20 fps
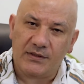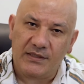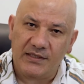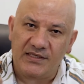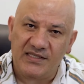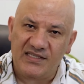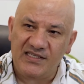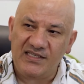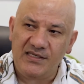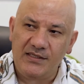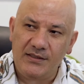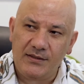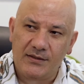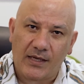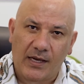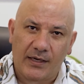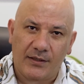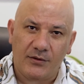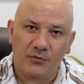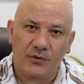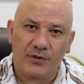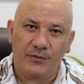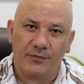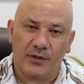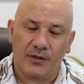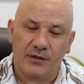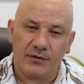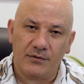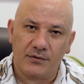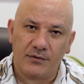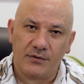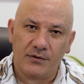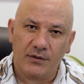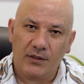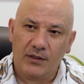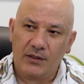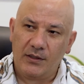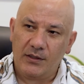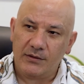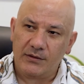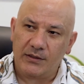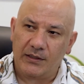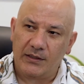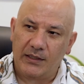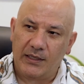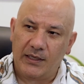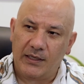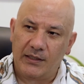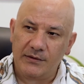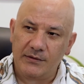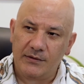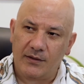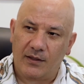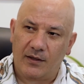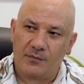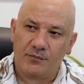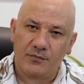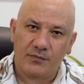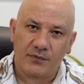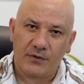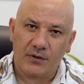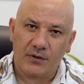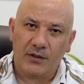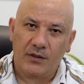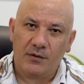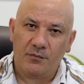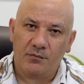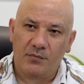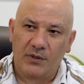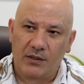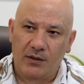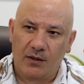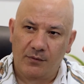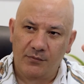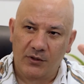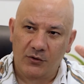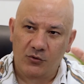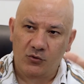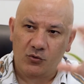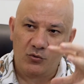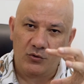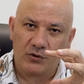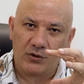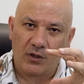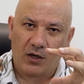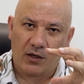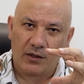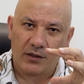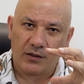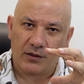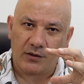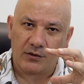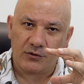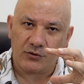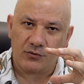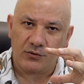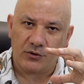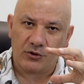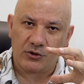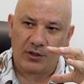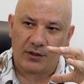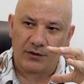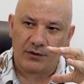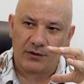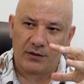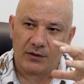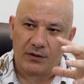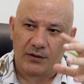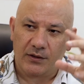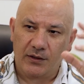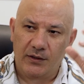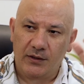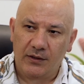need agreement, they end up becoming two talkers to each other.